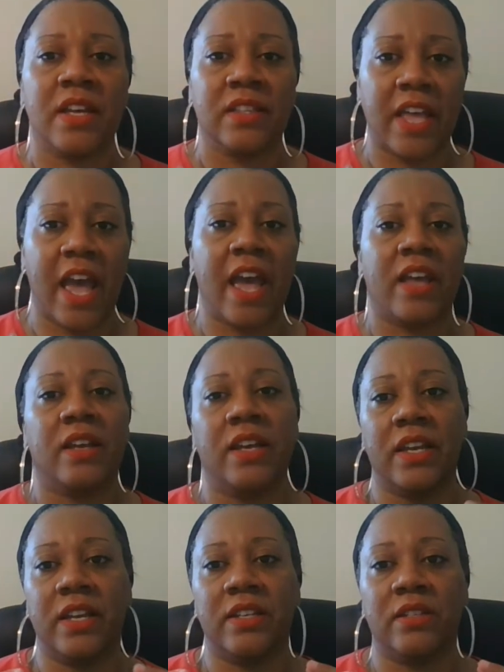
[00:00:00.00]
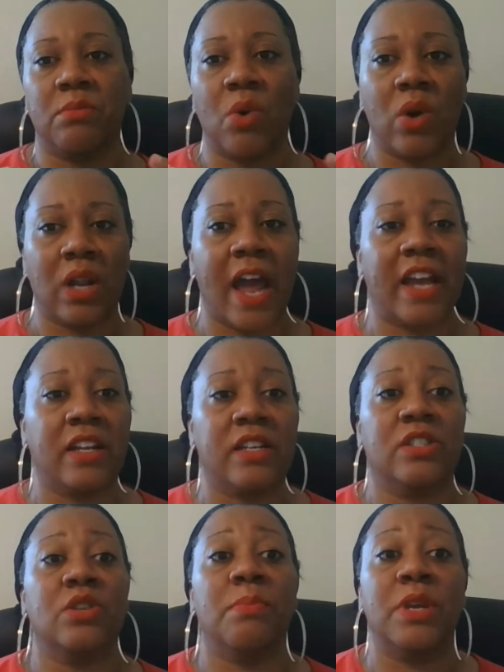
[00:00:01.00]
that is more
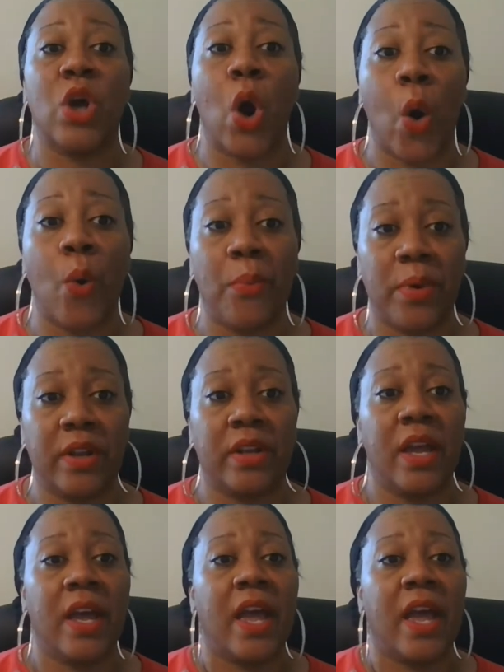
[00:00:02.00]
likely to be open